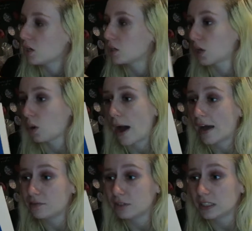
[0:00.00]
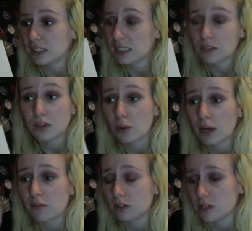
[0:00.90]
So I really, even though
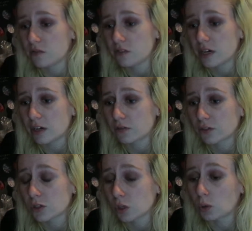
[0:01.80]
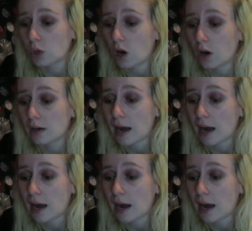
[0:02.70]
I've lived there for so long,